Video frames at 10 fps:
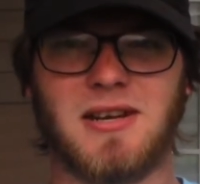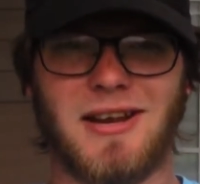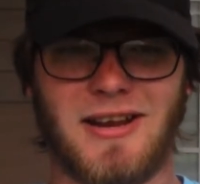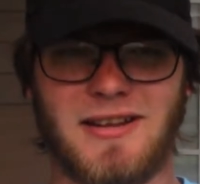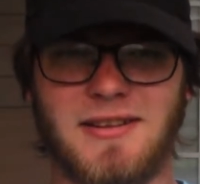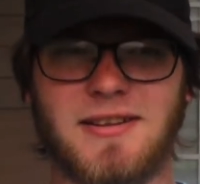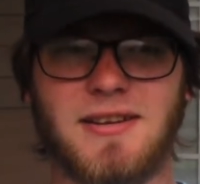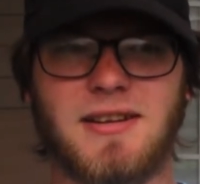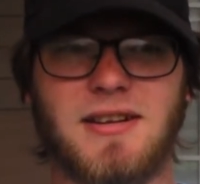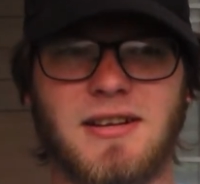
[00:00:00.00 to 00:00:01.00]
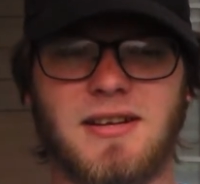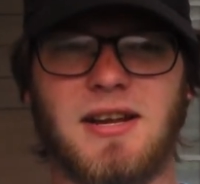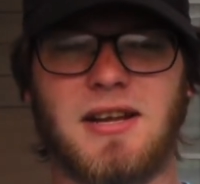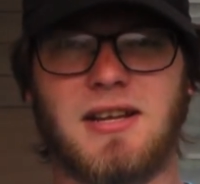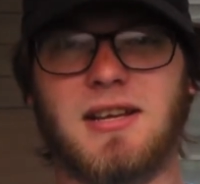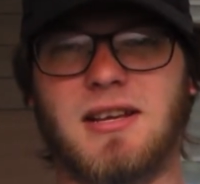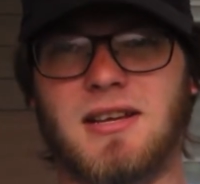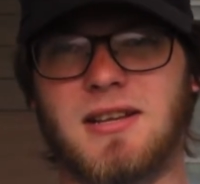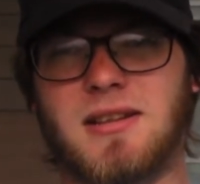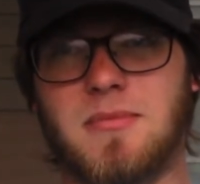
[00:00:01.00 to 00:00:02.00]
And
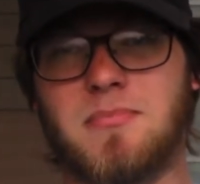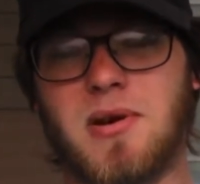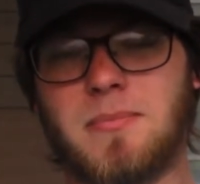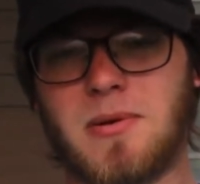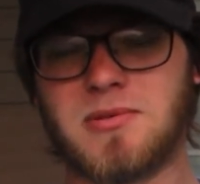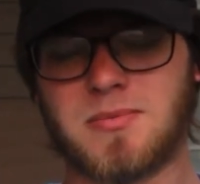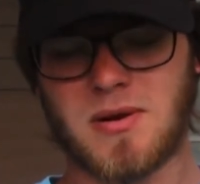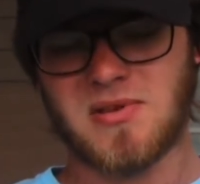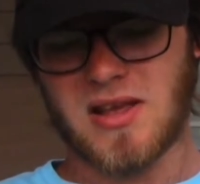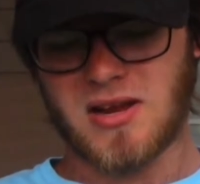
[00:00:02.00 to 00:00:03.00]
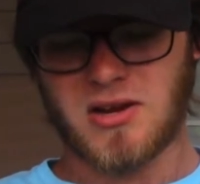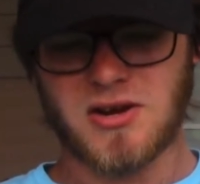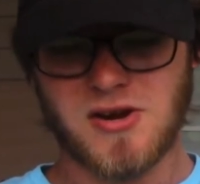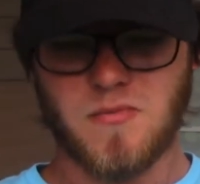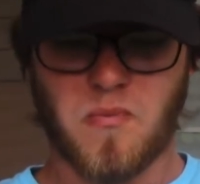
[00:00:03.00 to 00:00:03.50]
the bunk bed was probably like a good